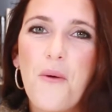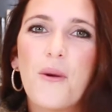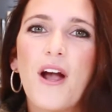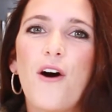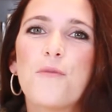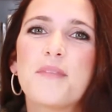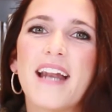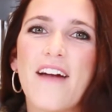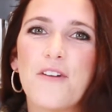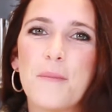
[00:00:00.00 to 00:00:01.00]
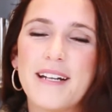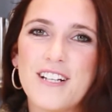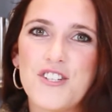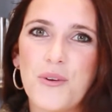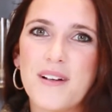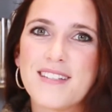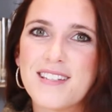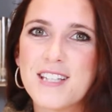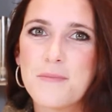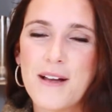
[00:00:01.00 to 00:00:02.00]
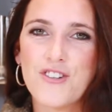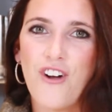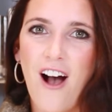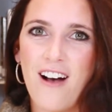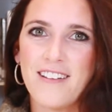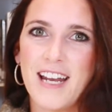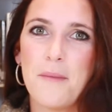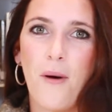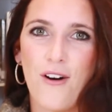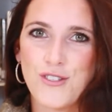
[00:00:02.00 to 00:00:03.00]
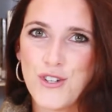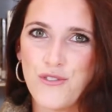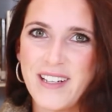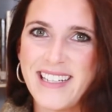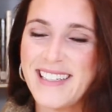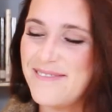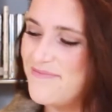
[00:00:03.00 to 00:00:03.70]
We hope that everybody enjoys this special holiday pause to read.